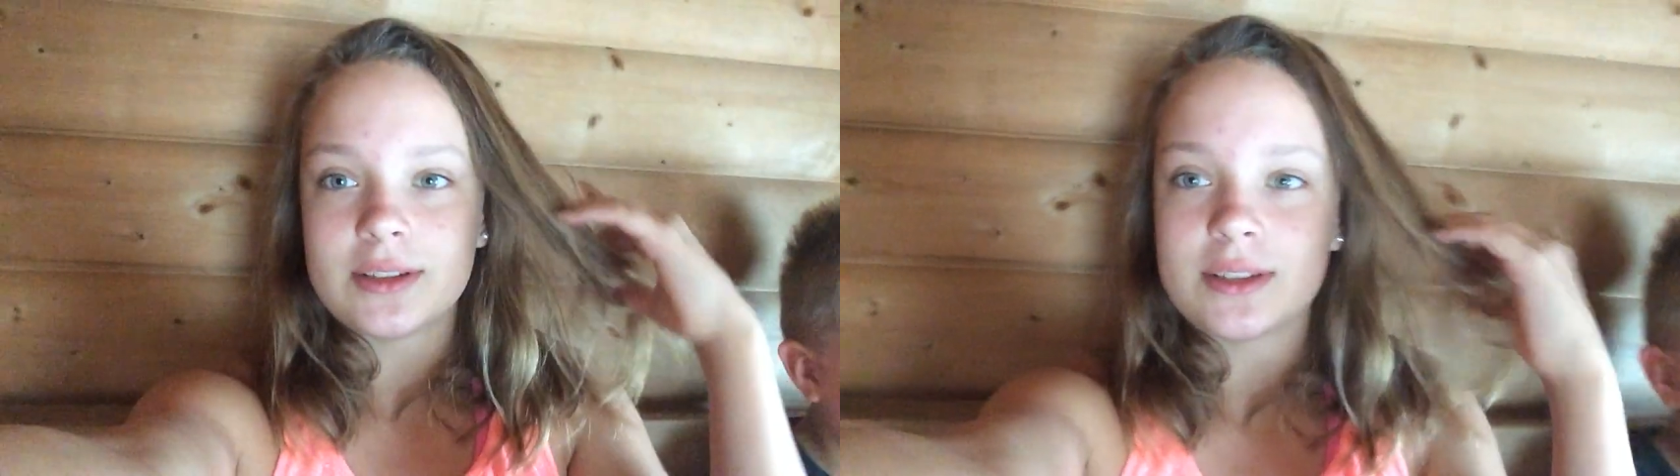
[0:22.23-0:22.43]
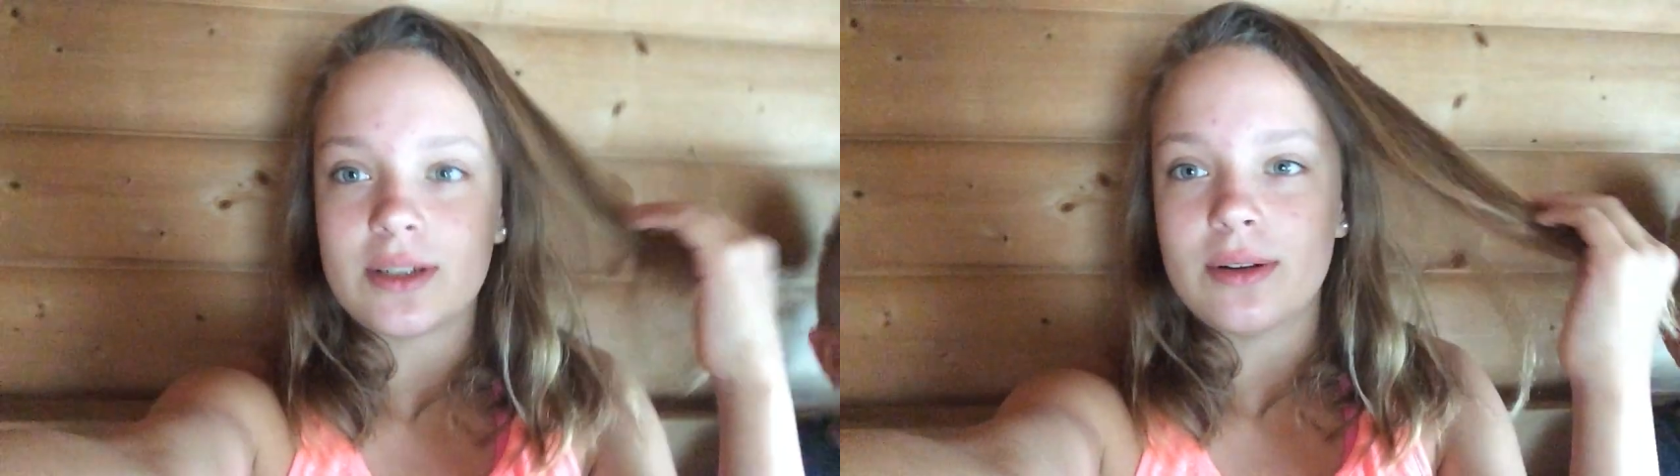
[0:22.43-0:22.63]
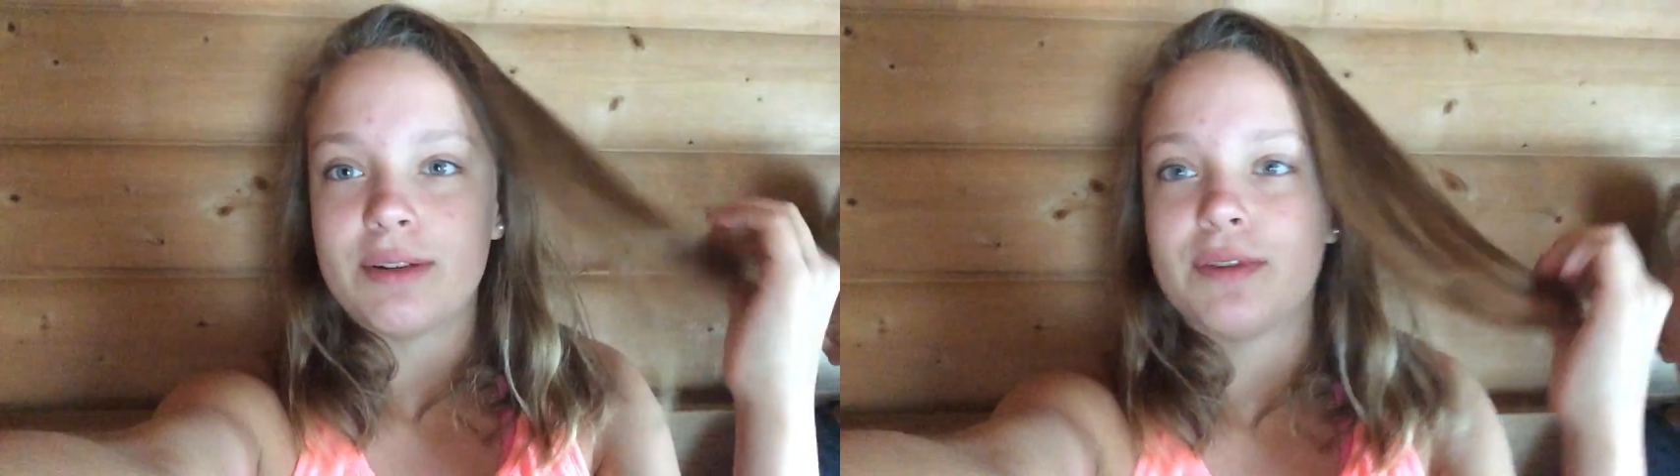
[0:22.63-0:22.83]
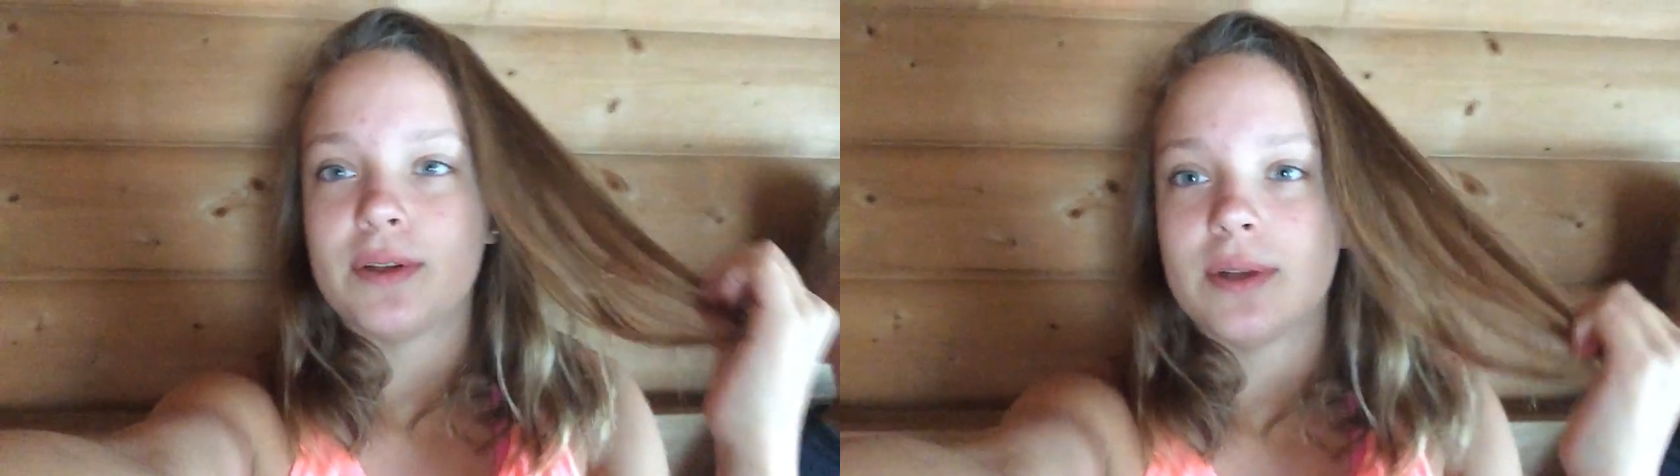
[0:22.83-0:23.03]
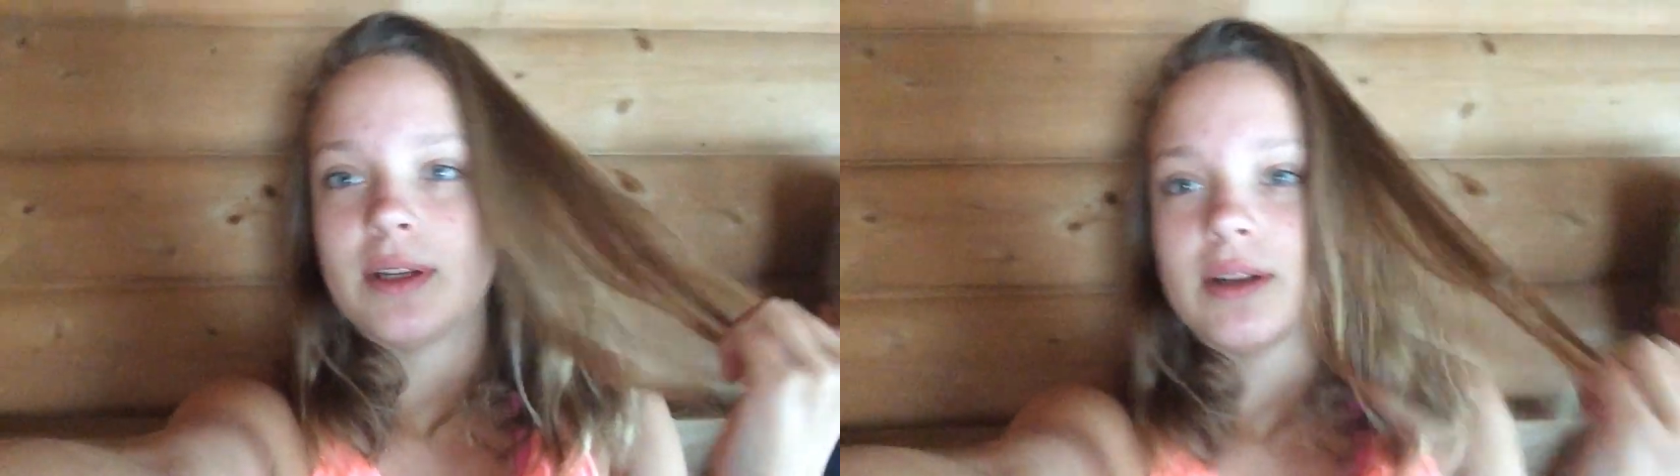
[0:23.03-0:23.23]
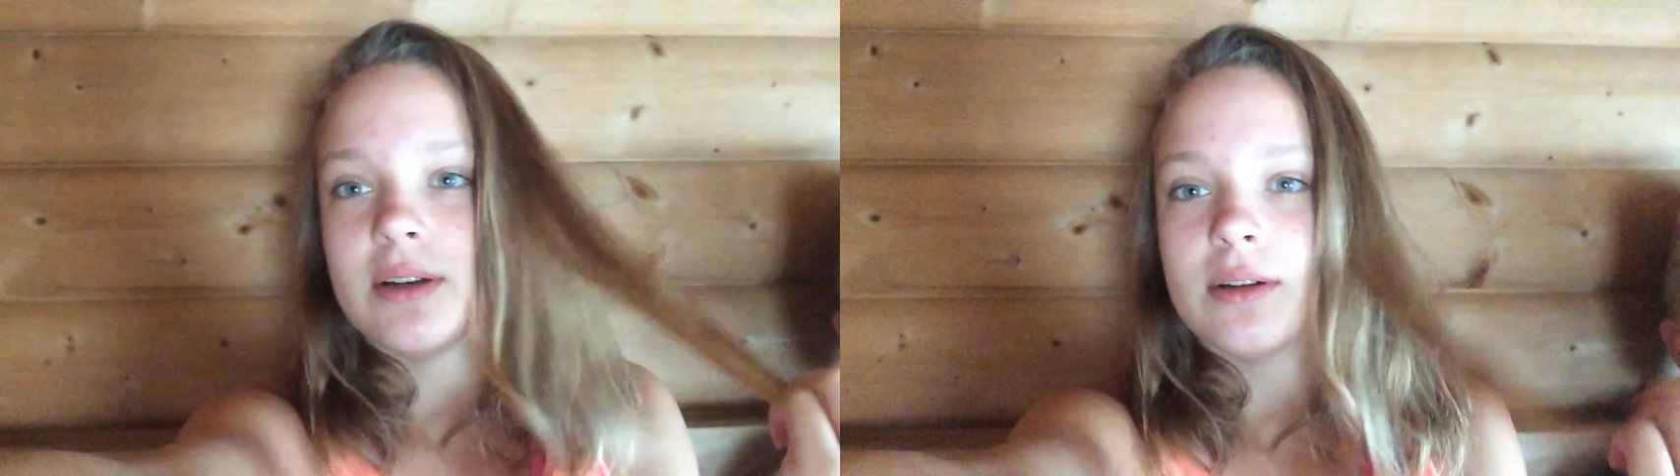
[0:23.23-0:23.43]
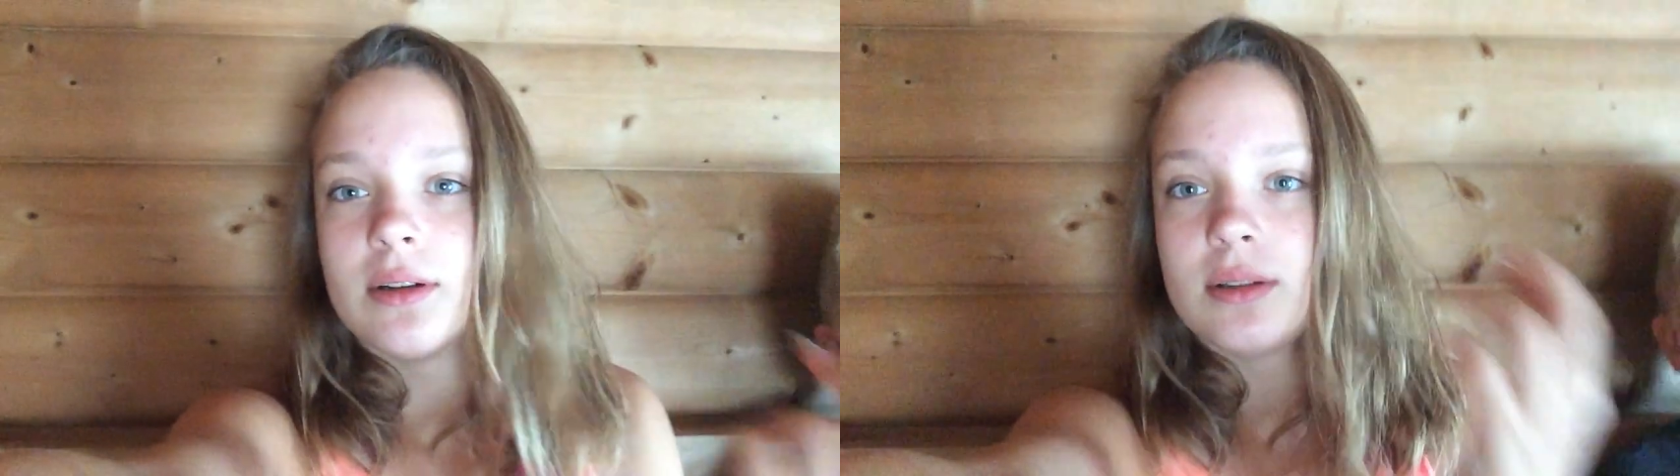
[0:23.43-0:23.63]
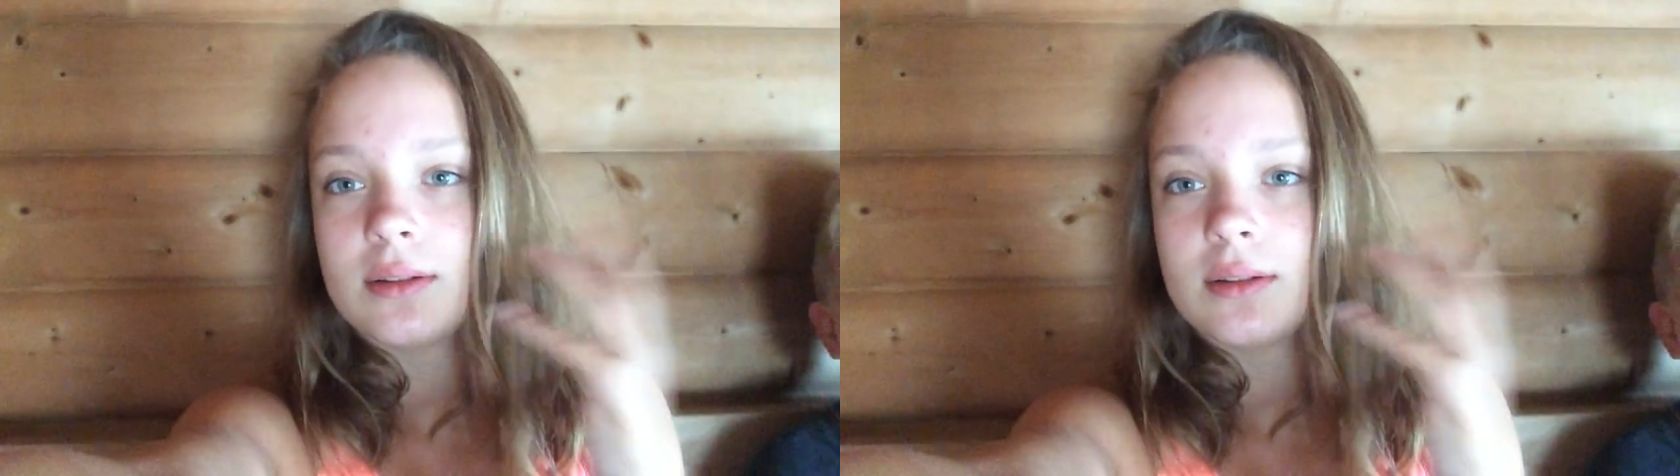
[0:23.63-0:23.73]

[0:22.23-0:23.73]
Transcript: so if you hear